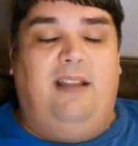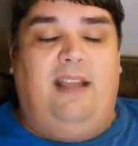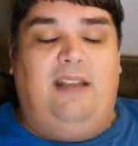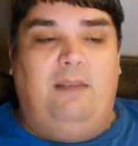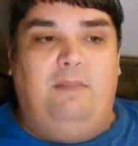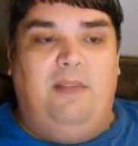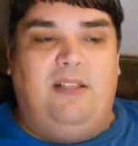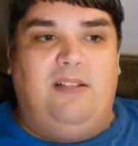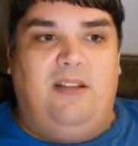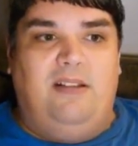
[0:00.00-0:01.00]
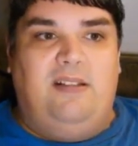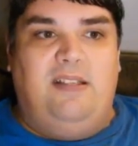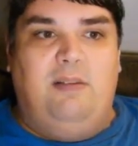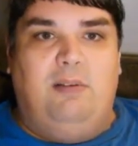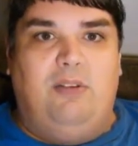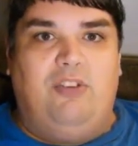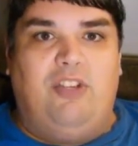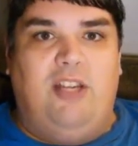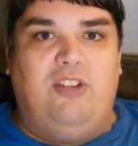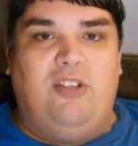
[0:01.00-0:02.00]
And I'm excited to see what those
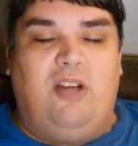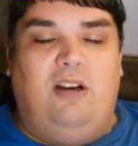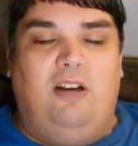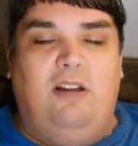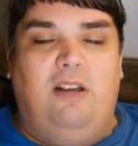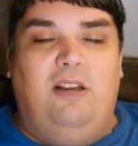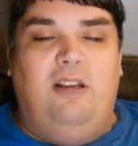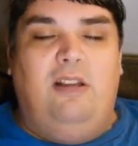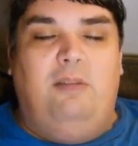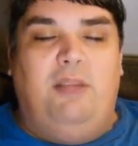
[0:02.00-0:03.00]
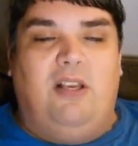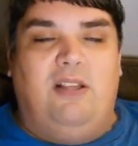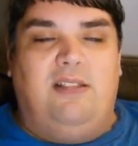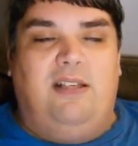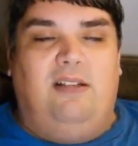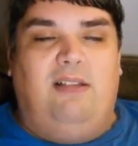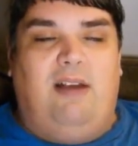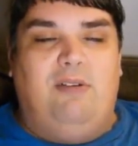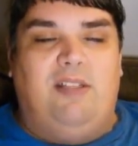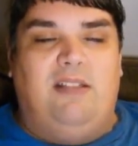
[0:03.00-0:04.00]
changes are because it
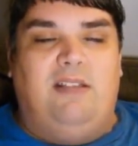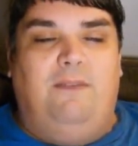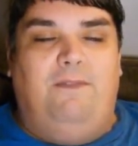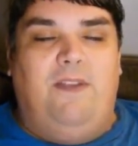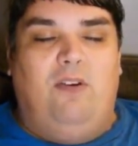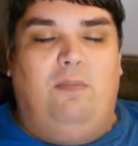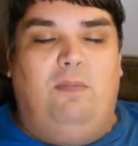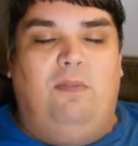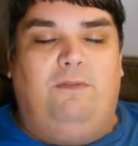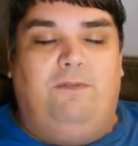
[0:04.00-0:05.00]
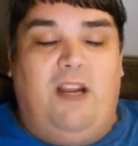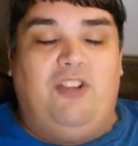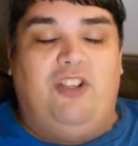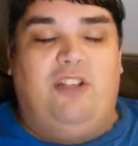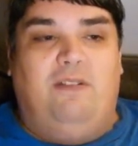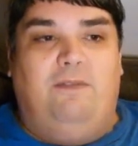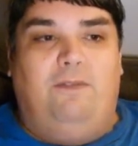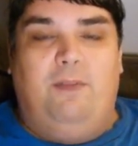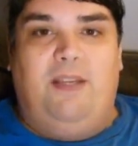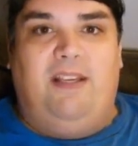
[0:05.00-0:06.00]
allows it to feel fresh
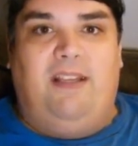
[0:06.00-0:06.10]
for me